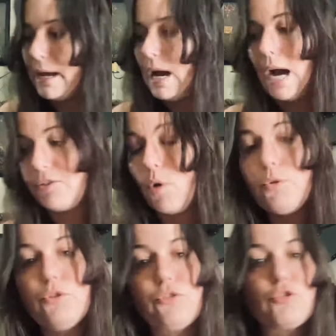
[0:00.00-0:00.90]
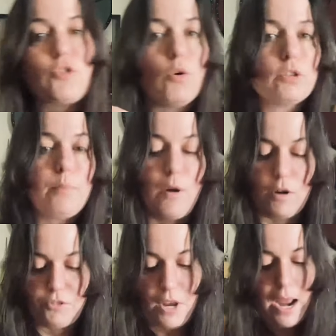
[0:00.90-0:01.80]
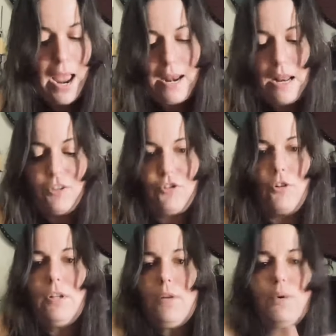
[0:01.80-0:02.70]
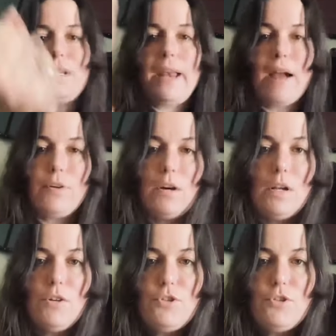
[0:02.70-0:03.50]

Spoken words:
I don't use a shoulder purse, and I certainly would never